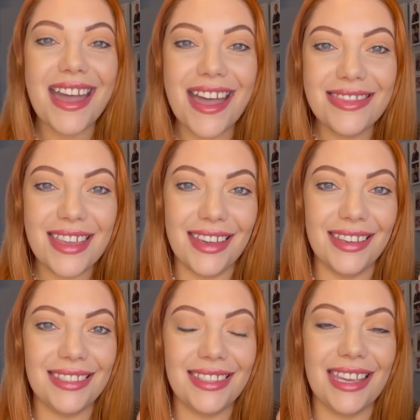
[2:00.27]
And
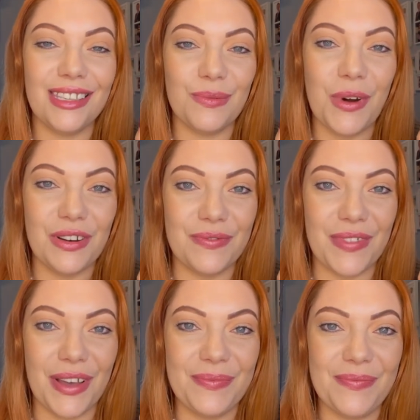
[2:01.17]
this is one of them.